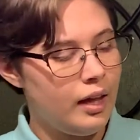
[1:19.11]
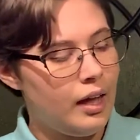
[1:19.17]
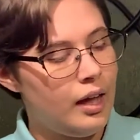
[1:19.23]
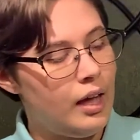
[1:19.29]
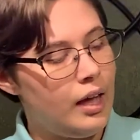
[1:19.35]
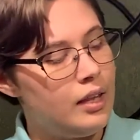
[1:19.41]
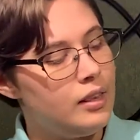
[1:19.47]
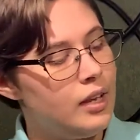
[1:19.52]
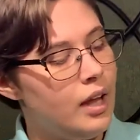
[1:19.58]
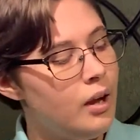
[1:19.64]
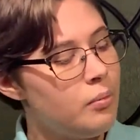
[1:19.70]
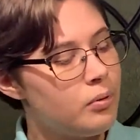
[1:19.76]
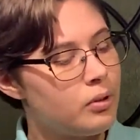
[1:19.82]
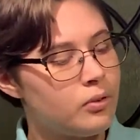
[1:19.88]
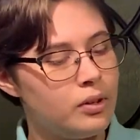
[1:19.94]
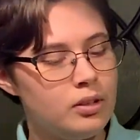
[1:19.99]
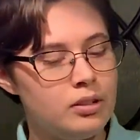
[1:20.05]
And now we're
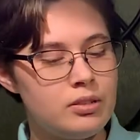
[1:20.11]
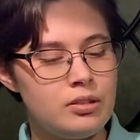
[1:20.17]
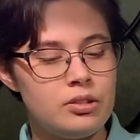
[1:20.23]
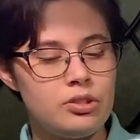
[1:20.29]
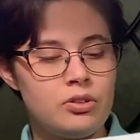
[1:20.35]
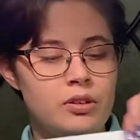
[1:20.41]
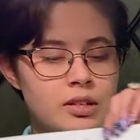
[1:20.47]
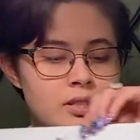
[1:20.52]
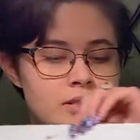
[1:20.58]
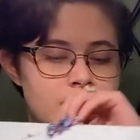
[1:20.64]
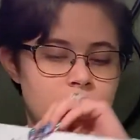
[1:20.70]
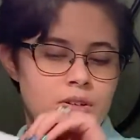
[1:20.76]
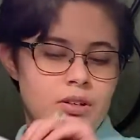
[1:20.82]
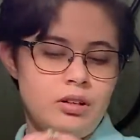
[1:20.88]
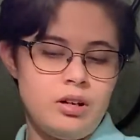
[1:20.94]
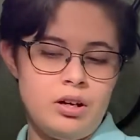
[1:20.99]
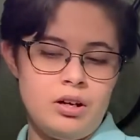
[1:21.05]
going to
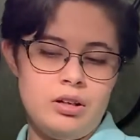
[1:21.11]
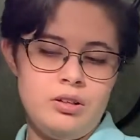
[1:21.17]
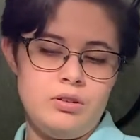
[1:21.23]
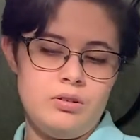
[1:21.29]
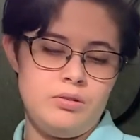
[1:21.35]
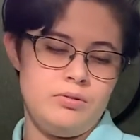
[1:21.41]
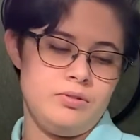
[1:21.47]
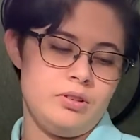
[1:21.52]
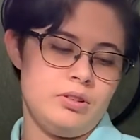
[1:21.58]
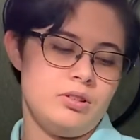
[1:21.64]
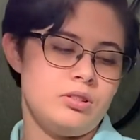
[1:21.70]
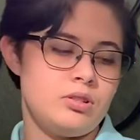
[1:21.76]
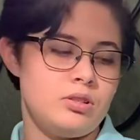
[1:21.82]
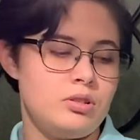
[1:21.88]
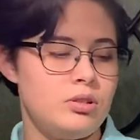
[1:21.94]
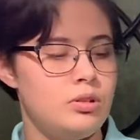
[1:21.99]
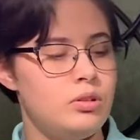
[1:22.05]
transfer on over
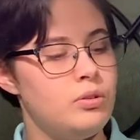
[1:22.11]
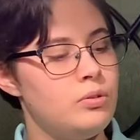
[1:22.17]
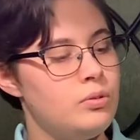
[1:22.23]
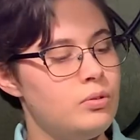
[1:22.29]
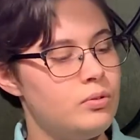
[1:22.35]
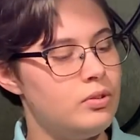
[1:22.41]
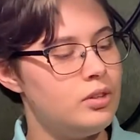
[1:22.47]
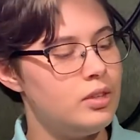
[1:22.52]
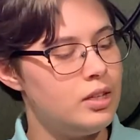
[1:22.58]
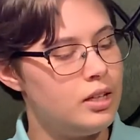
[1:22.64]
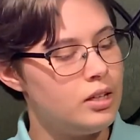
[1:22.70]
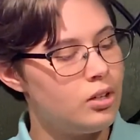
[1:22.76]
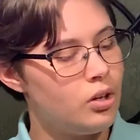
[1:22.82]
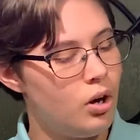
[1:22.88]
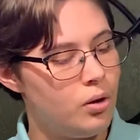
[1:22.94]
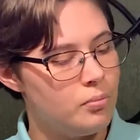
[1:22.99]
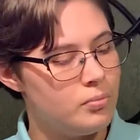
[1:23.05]
to the
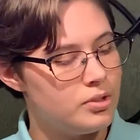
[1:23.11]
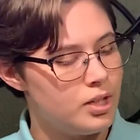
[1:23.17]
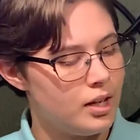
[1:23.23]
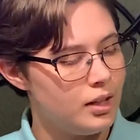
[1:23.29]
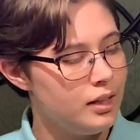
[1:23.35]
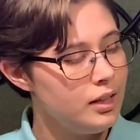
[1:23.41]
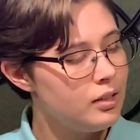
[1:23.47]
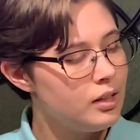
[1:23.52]
comb jelly.